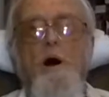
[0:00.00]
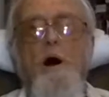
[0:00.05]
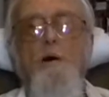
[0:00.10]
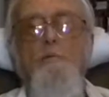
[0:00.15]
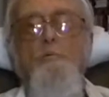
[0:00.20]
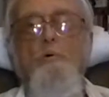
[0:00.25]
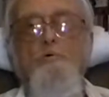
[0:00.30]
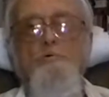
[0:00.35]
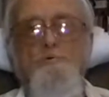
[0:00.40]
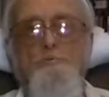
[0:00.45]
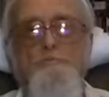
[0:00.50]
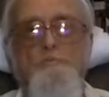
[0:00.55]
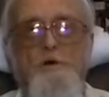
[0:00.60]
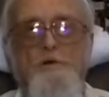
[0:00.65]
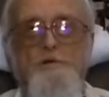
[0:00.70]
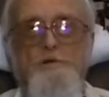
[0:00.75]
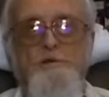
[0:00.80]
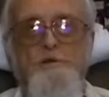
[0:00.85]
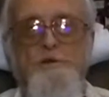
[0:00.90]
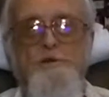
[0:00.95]
Almost
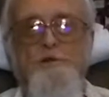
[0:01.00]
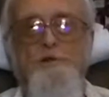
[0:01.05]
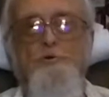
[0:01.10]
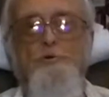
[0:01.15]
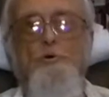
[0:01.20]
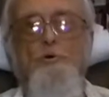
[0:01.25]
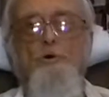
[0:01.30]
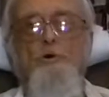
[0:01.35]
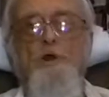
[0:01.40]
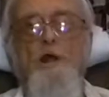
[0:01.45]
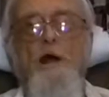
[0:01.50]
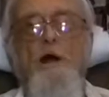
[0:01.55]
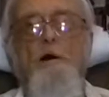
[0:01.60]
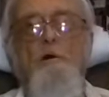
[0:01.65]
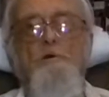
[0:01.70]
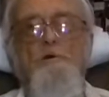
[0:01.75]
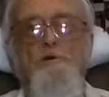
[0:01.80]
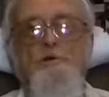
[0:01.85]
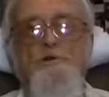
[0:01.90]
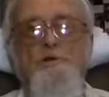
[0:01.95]
busted the door
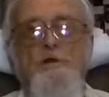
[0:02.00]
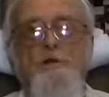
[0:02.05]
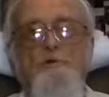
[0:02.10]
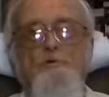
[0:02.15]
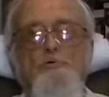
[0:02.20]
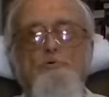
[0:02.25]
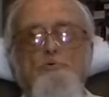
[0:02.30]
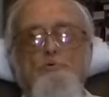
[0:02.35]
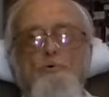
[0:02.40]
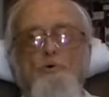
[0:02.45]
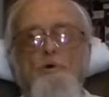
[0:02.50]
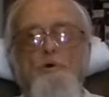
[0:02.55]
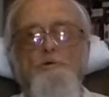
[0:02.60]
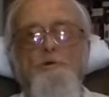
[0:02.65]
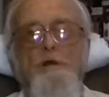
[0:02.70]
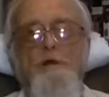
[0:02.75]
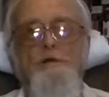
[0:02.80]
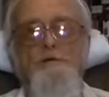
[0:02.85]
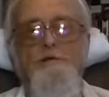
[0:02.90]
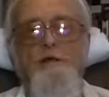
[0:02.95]
down because she knew
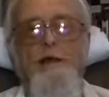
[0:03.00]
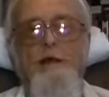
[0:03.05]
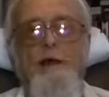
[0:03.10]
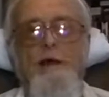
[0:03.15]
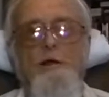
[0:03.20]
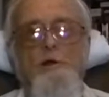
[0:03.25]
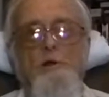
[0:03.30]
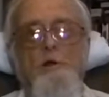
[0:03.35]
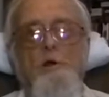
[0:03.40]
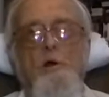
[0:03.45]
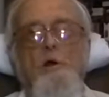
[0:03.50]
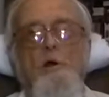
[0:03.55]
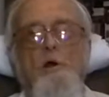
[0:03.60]
where they was at.